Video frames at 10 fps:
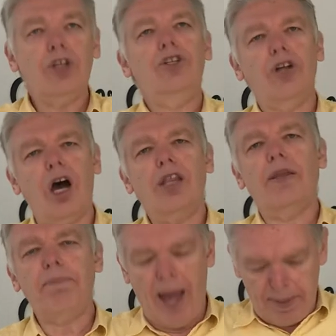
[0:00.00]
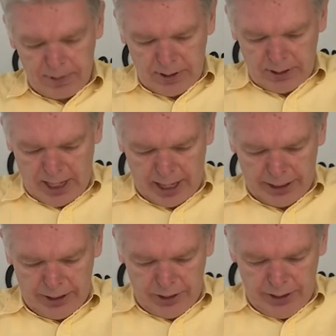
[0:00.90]
John the Baptist had a
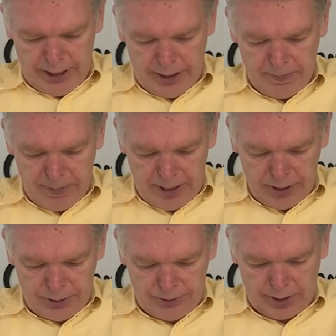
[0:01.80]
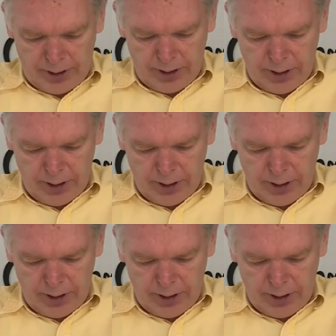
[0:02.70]
unique ministry,